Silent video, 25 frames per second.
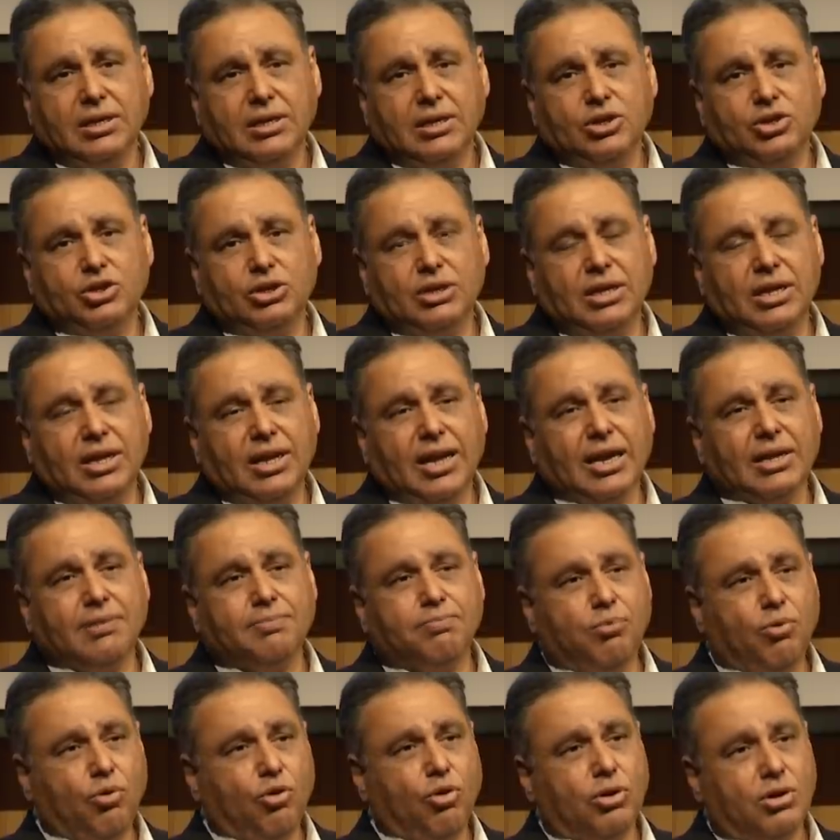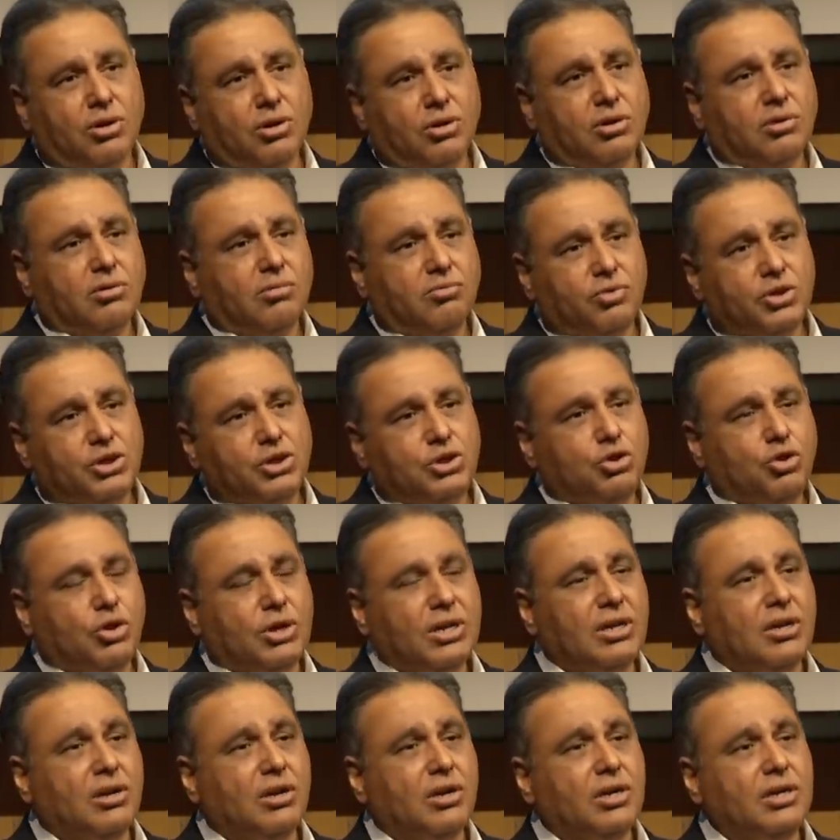There's a lot more which you
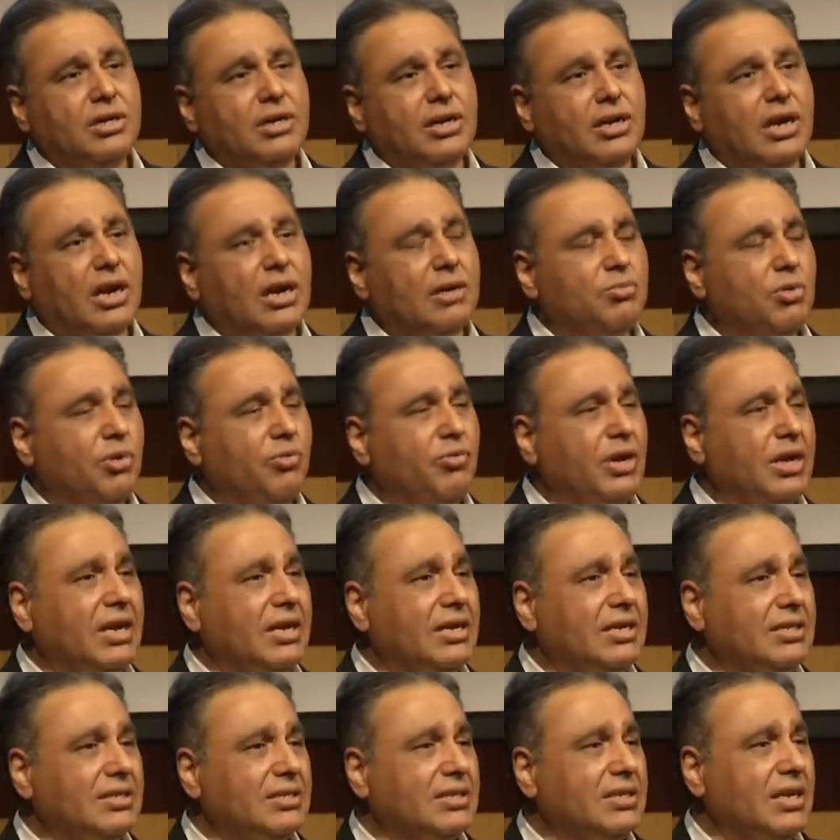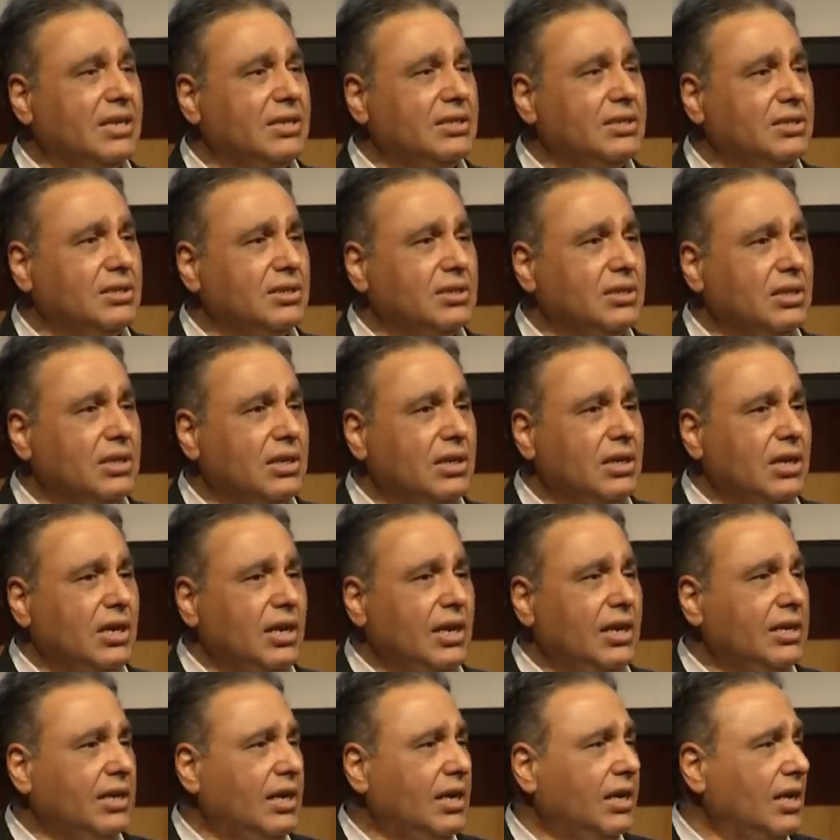can learn, and a lot more we can discuss.
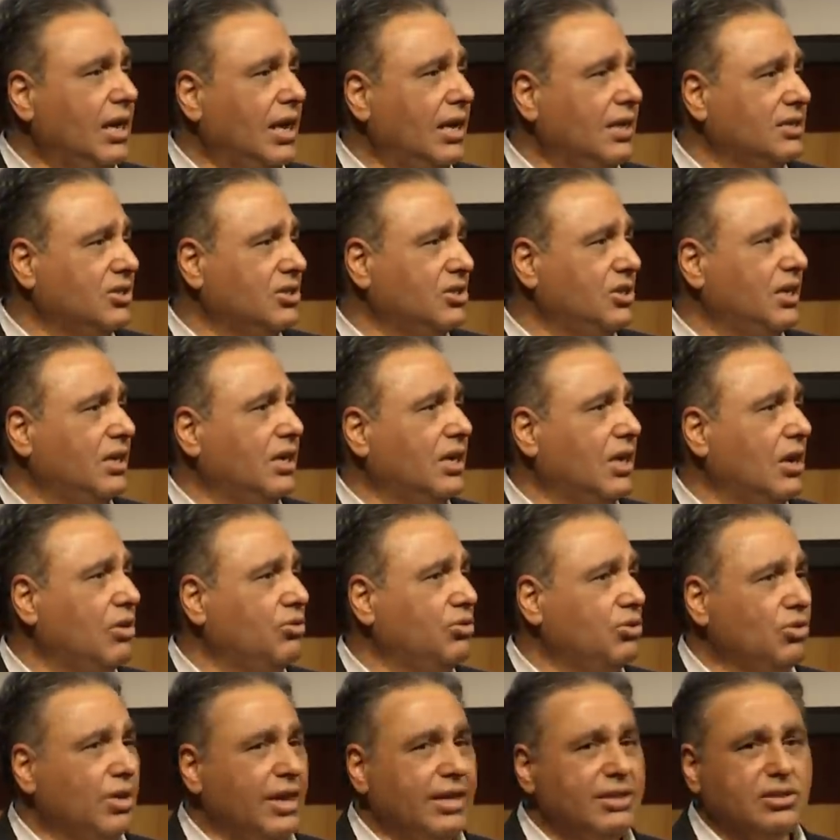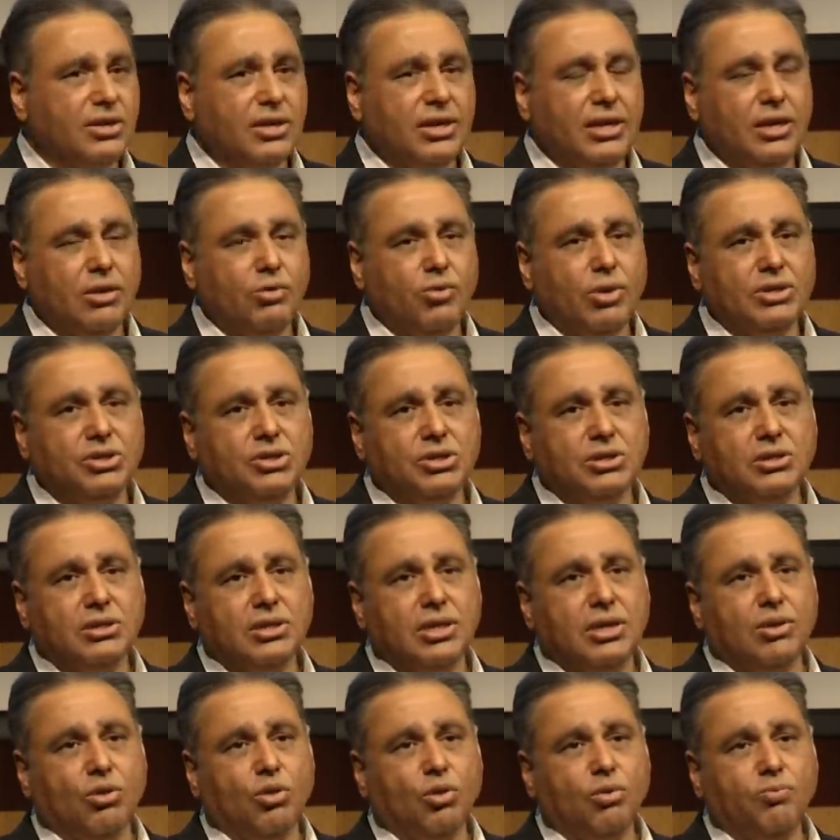And I'll stick around to answer any
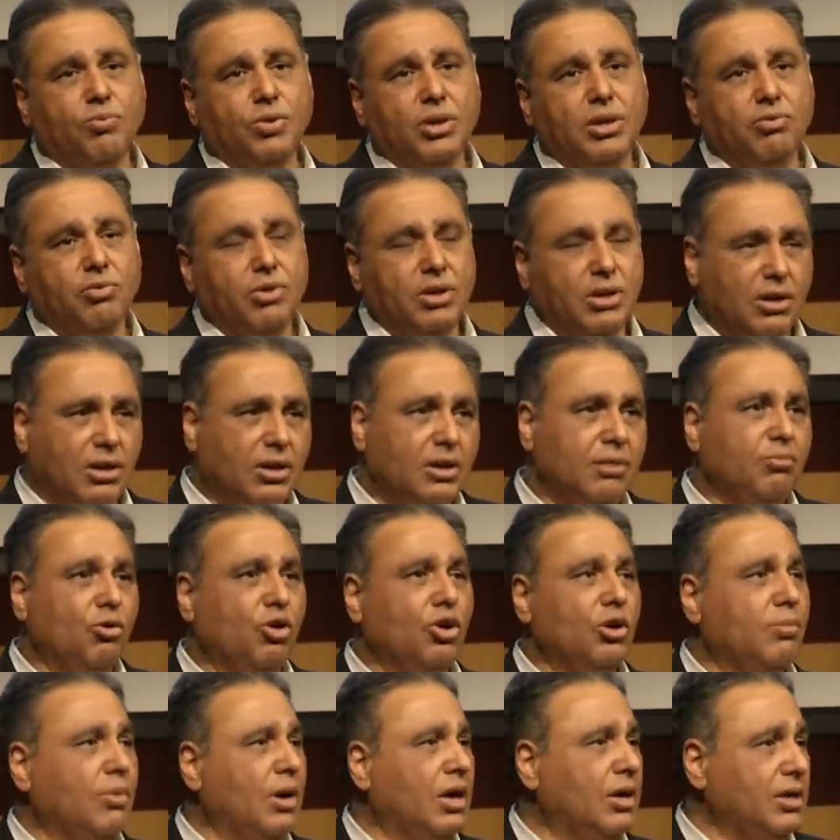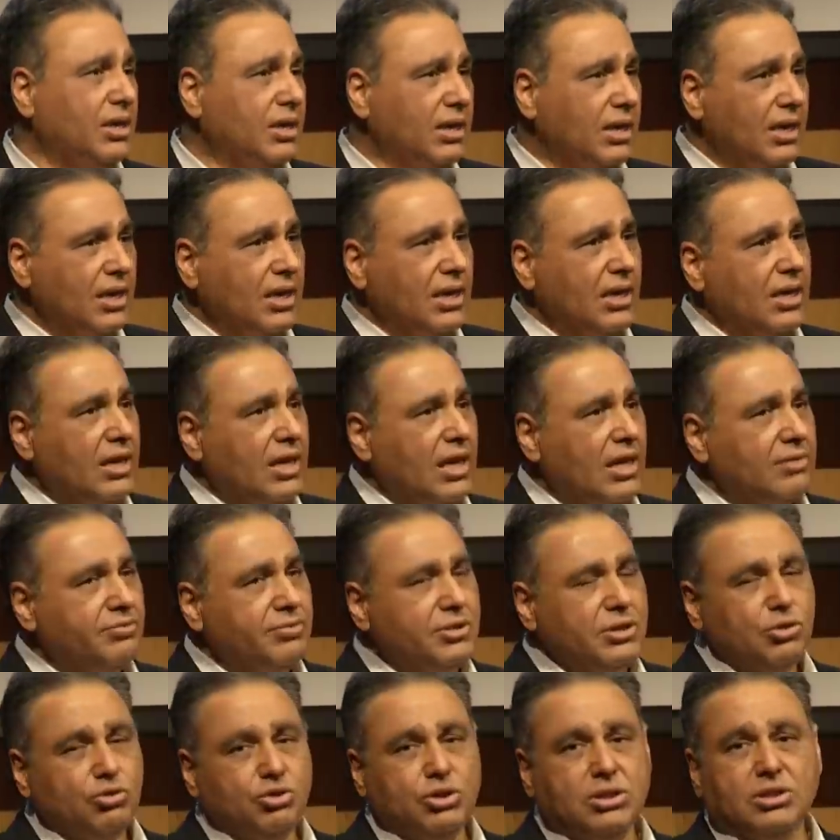questions, and hopefully we'll learn more about it as
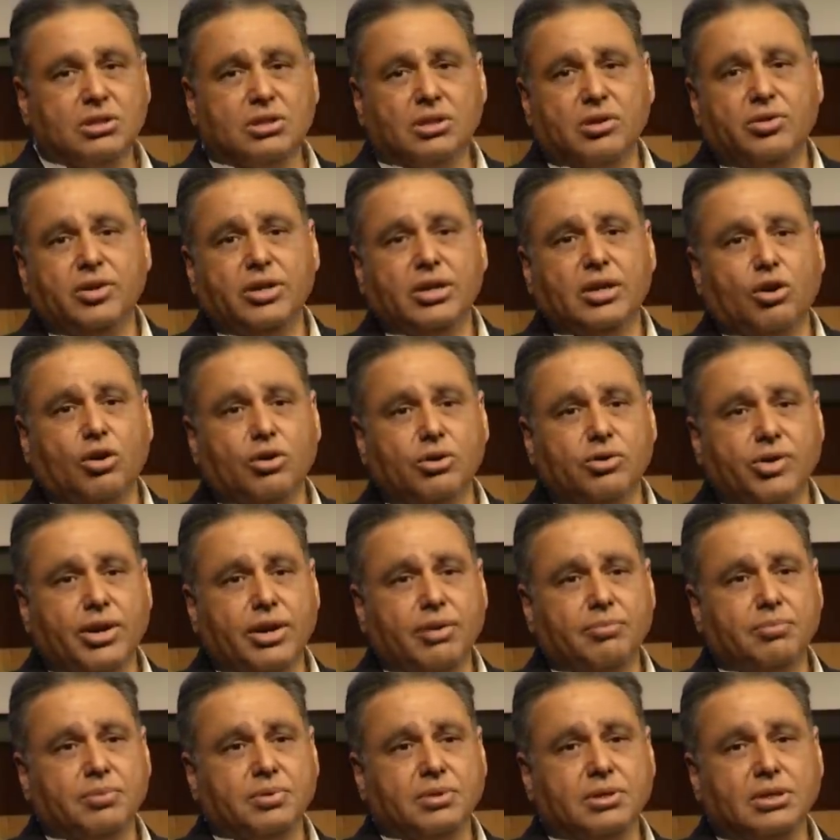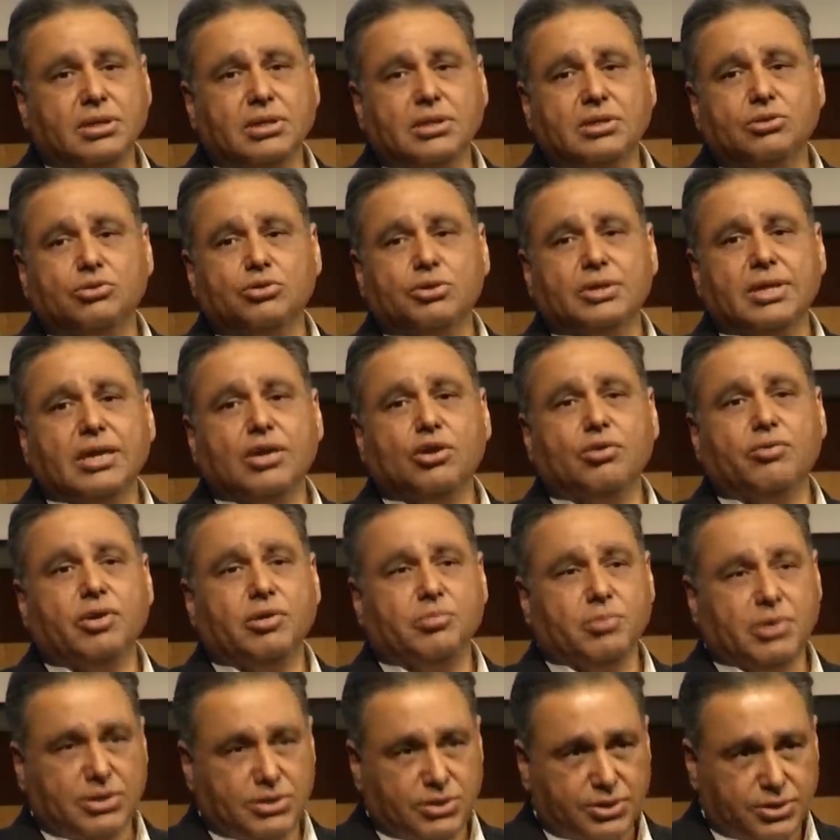we do this career on-ramp. So thank you
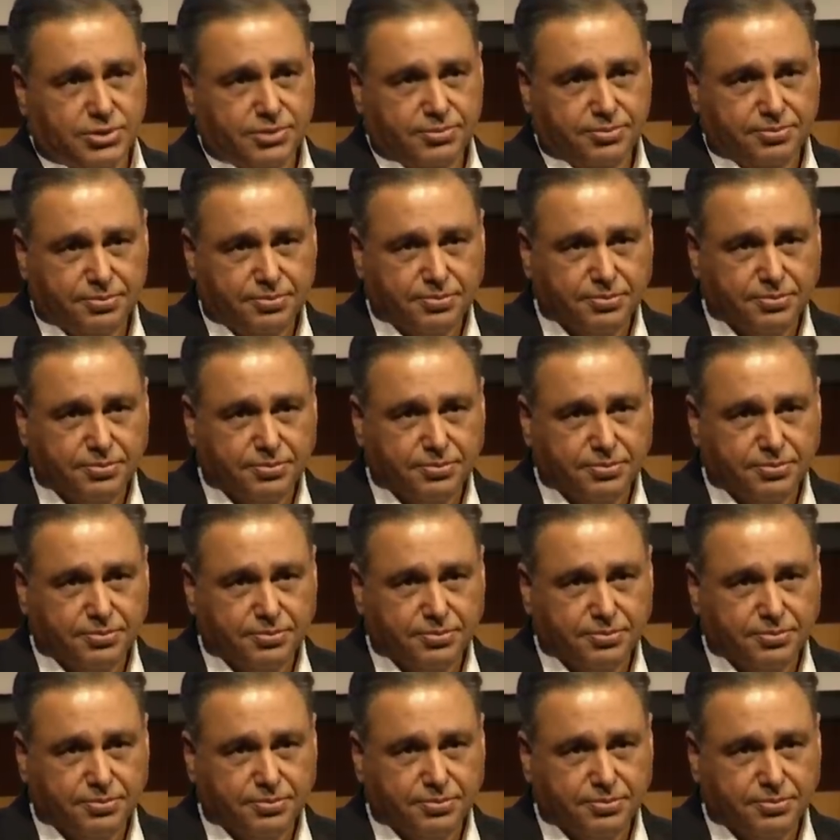very much.